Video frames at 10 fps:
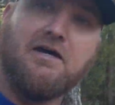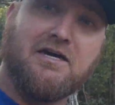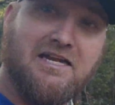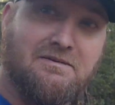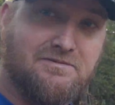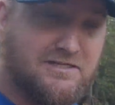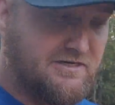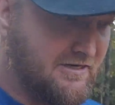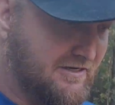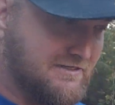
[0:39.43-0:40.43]

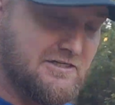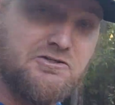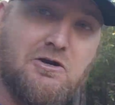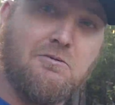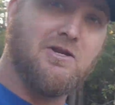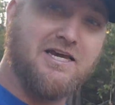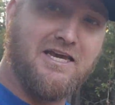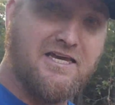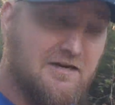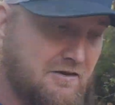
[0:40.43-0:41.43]
Eclipse is in trouble
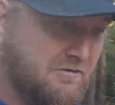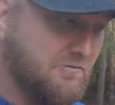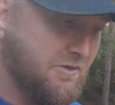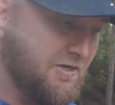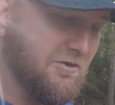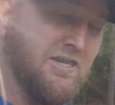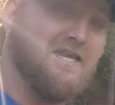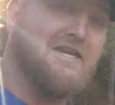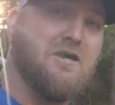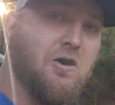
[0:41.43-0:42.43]
again. We are
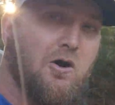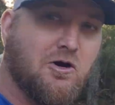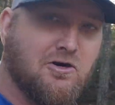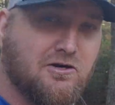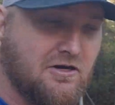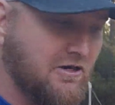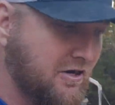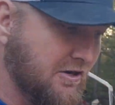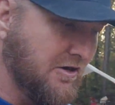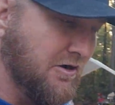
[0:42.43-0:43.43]
hitting it hard
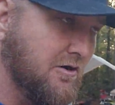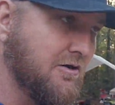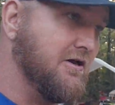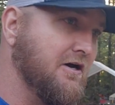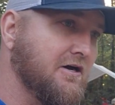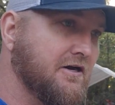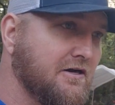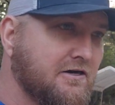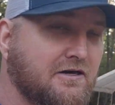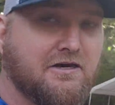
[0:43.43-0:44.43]
on
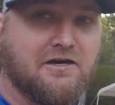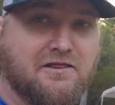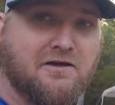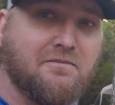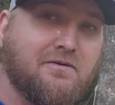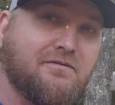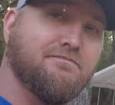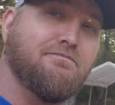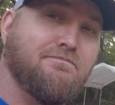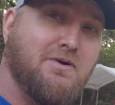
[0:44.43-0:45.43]
the
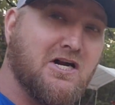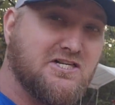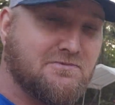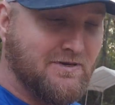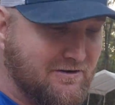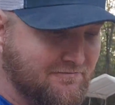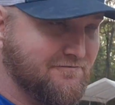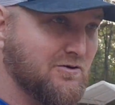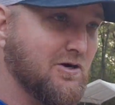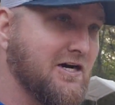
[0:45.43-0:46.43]
punishment
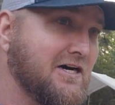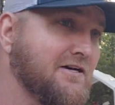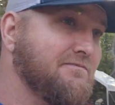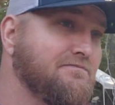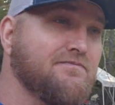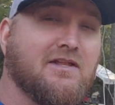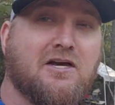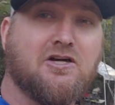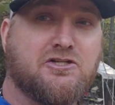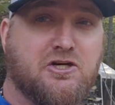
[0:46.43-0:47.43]
for
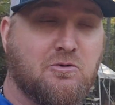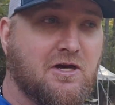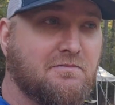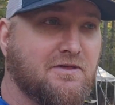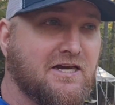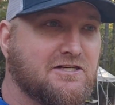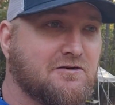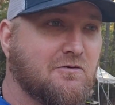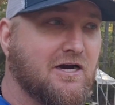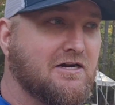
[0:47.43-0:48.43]
chewing up
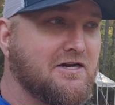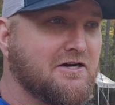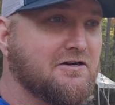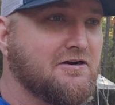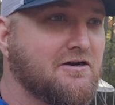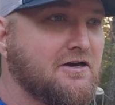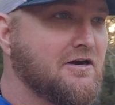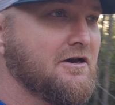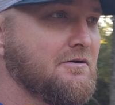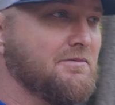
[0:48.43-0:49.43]
things around here,
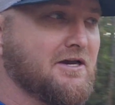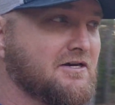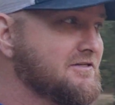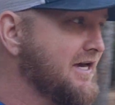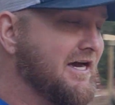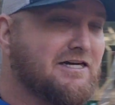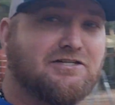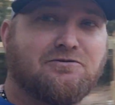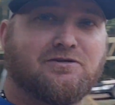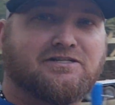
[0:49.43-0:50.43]
because
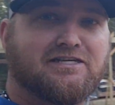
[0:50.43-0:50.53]
as you can